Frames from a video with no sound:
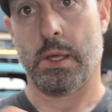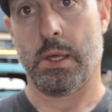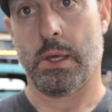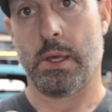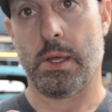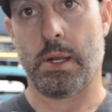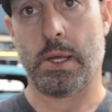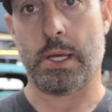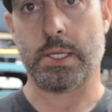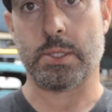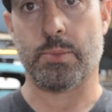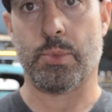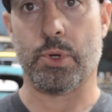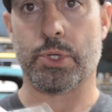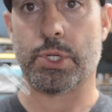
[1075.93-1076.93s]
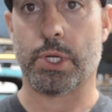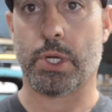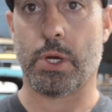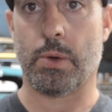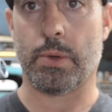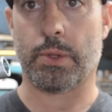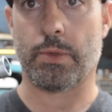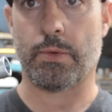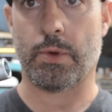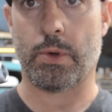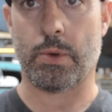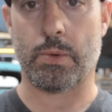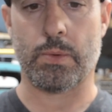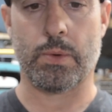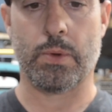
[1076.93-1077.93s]
It has a bushing going
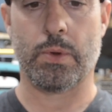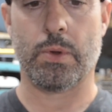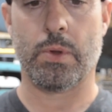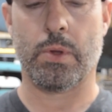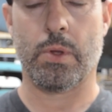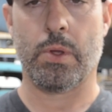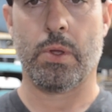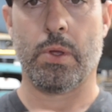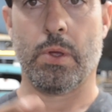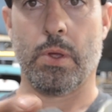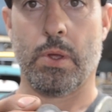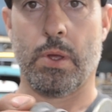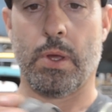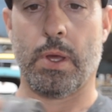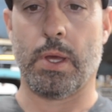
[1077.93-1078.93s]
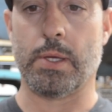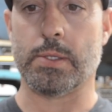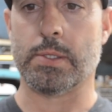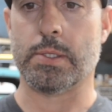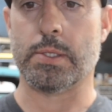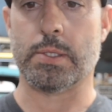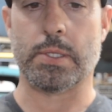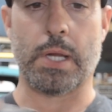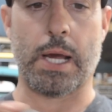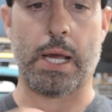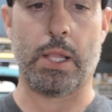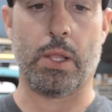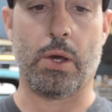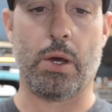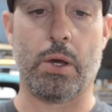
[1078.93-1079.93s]
through. It has these
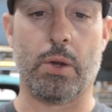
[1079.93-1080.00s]
nylon